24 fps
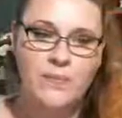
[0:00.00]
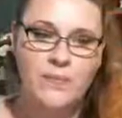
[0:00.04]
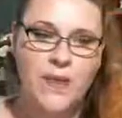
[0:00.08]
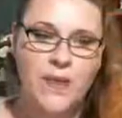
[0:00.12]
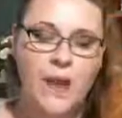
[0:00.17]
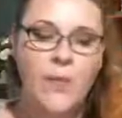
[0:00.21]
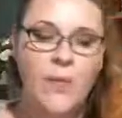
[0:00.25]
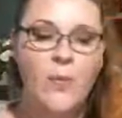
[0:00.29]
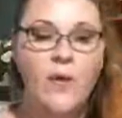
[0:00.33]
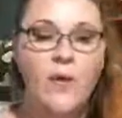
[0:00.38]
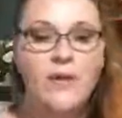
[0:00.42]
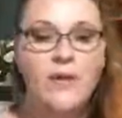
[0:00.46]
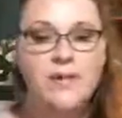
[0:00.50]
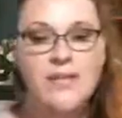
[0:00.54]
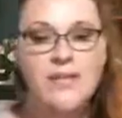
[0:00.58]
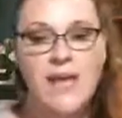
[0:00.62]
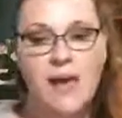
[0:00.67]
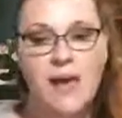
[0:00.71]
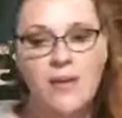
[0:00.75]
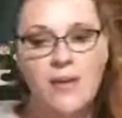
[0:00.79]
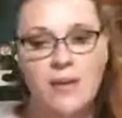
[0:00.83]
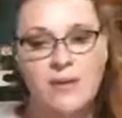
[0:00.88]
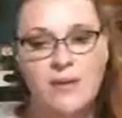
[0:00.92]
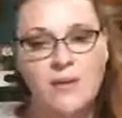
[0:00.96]
I will
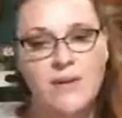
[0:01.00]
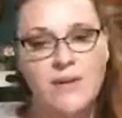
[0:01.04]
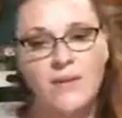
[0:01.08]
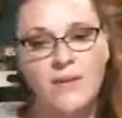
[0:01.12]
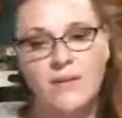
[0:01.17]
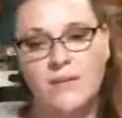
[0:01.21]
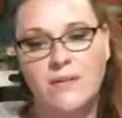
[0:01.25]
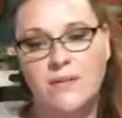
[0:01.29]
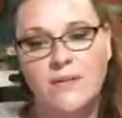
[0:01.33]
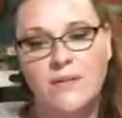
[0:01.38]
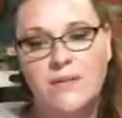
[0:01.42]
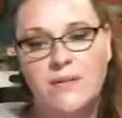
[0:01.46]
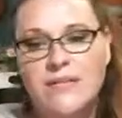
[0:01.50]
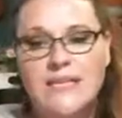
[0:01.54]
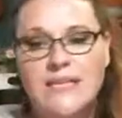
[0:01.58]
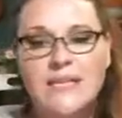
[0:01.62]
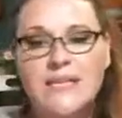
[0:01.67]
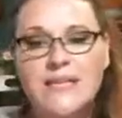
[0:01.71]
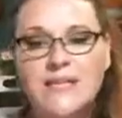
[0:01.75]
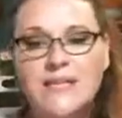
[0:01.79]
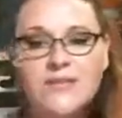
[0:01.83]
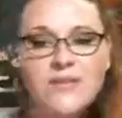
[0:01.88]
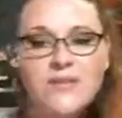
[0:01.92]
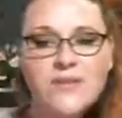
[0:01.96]
tell you another little
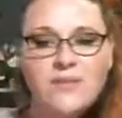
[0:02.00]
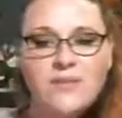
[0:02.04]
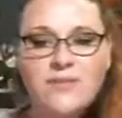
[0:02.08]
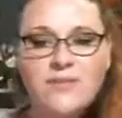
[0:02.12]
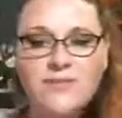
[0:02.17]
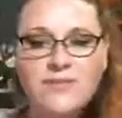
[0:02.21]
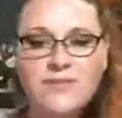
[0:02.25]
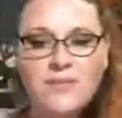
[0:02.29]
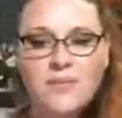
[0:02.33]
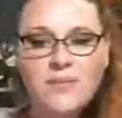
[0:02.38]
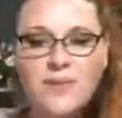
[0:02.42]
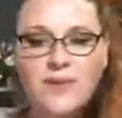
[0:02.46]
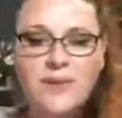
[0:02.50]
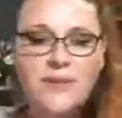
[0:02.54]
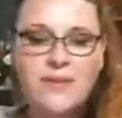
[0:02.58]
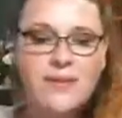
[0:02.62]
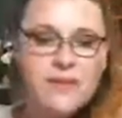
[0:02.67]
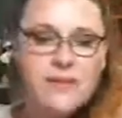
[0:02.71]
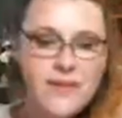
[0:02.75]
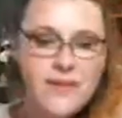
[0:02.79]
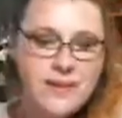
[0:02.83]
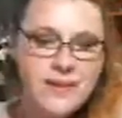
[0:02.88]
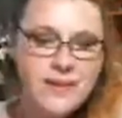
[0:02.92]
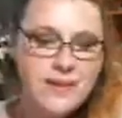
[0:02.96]
teaser from book
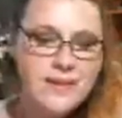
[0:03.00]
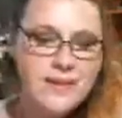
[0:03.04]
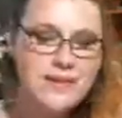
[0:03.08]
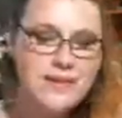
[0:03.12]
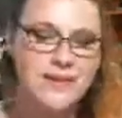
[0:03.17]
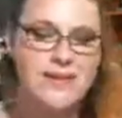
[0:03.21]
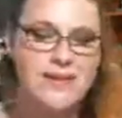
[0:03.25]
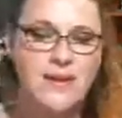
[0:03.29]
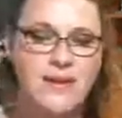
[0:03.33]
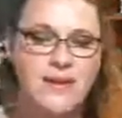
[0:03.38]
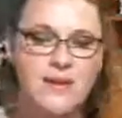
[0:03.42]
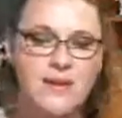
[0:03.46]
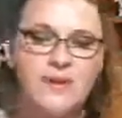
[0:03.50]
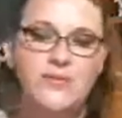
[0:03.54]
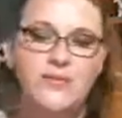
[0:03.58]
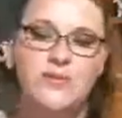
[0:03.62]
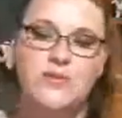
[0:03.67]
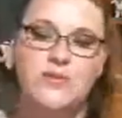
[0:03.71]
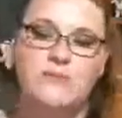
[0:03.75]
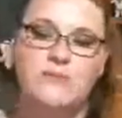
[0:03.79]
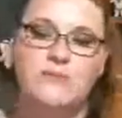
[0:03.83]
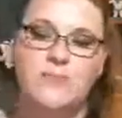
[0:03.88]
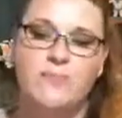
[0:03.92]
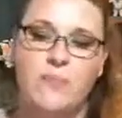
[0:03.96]
3 because it's not a
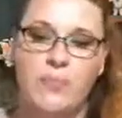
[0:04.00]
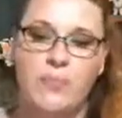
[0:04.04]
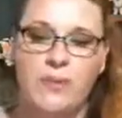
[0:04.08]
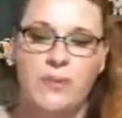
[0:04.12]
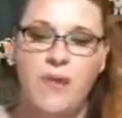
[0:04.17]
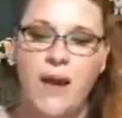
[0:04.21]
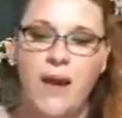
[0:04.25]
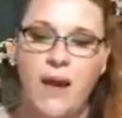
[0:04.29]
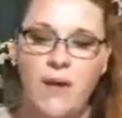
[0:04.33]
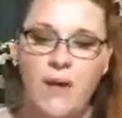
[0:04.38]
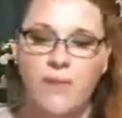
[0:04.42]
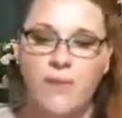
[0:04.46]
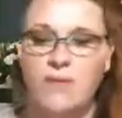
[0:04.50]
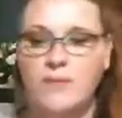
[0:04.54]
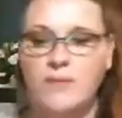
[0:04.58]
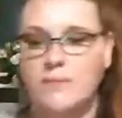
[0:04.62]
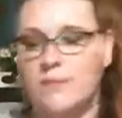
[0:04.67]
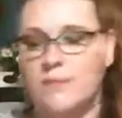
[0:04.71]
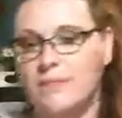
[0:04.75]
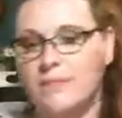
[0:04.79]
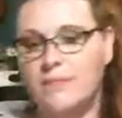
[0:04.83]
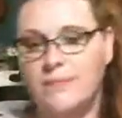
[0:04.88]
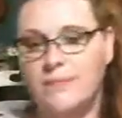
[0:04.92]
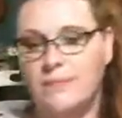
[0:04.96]
huge plot
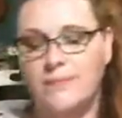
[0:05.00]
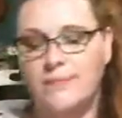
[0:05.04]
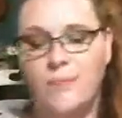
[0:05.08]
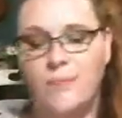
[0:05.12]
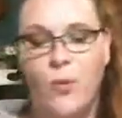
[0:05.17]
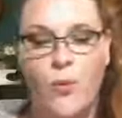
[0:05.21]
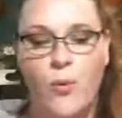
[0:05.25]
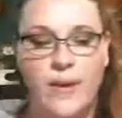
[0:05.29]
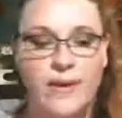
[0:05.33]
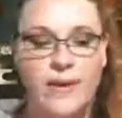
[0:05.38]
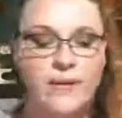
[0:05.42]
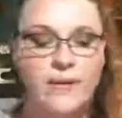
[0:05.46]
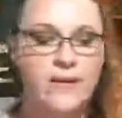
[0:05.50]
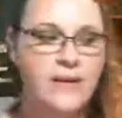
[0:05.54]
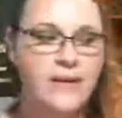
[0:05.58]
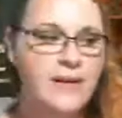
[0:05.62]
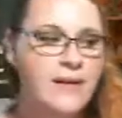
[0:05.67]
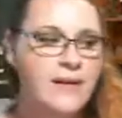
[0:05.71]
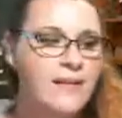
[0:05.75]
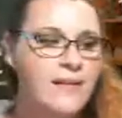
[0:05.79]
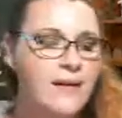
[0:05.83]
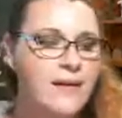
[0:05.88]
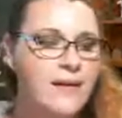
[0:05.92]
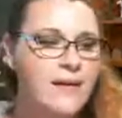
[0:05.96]
point or
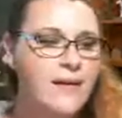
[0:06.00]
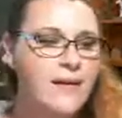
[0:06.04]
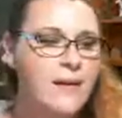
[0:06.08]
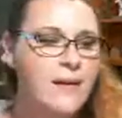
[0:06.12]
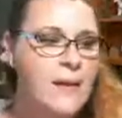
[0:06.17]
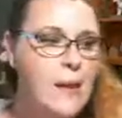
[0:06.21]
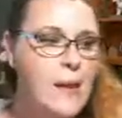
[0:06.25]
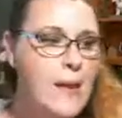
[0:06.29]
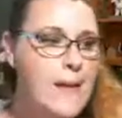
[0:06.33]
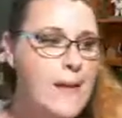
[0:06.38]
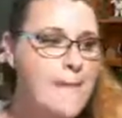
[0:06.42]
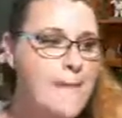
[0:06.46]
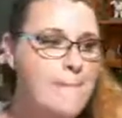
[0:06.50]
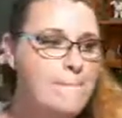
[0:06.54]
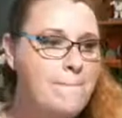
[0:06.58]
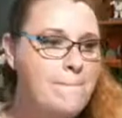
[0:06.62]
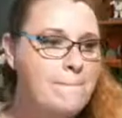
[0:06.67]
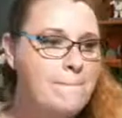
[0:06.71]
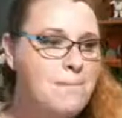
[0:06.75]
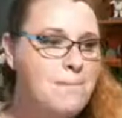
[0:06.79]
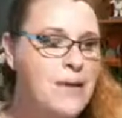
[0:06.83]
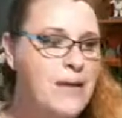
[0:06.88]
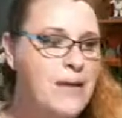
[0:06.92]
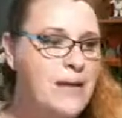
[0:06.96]
anything.
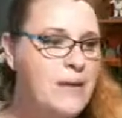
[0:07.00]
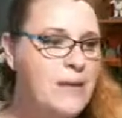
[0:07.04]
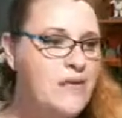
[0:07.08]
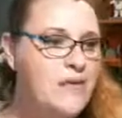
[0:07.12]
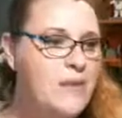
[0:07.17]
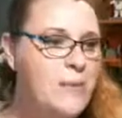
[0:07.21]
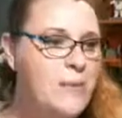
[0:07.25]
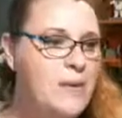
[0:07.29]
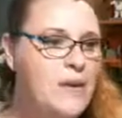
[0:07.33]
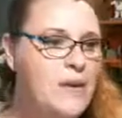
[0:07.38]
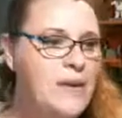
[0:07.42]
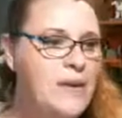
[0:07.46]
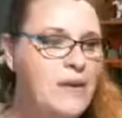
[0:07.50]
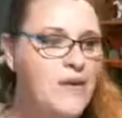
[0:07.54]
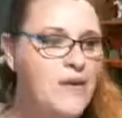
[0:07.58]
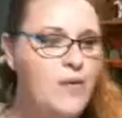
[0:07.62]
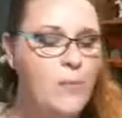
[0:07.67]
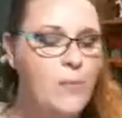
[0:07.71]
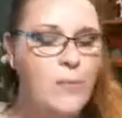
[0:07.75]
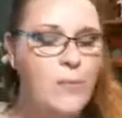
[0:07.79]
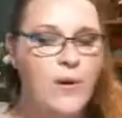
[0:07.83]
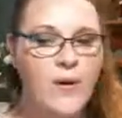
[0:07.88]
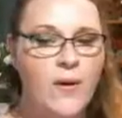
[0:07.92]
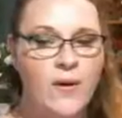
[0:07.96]
But in the beginning of the
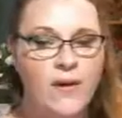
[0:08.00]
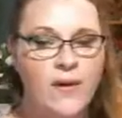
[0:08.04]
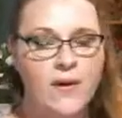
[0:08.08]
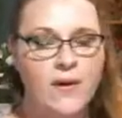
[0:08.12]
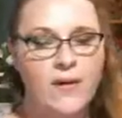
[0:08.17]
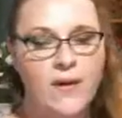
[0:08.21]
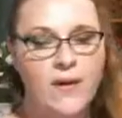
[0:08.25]
book,